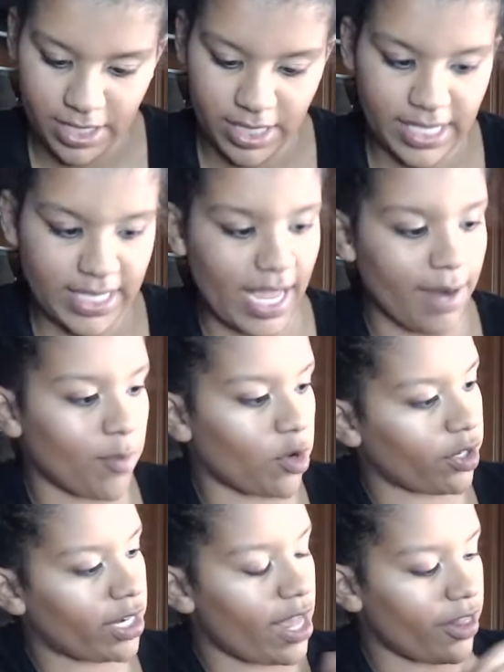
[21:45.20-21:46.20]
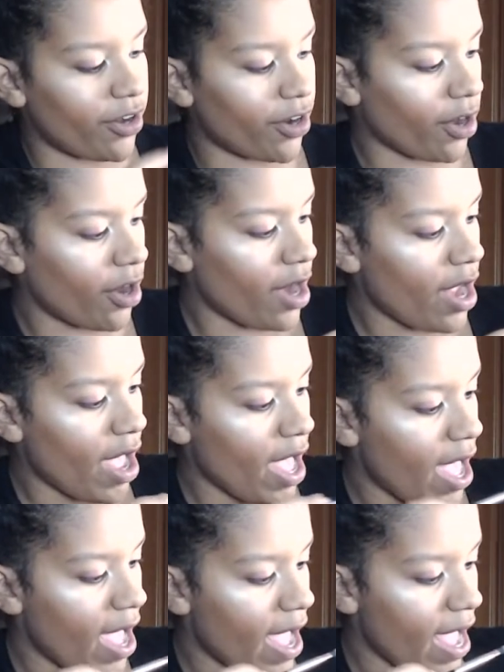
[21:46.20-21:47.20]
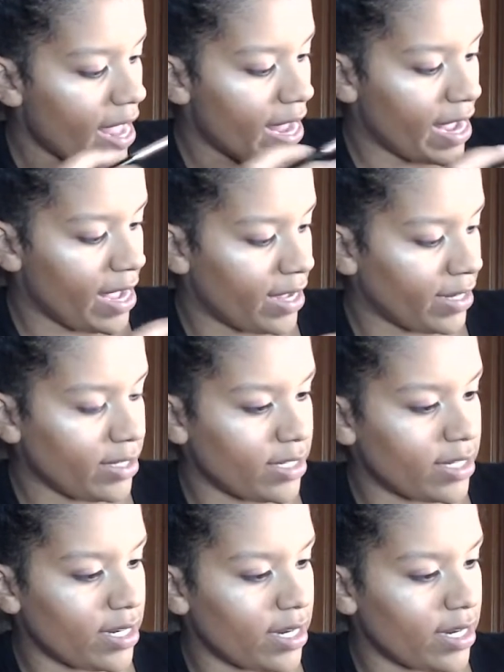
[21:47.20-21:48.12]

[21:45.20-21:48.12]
this emerald color, and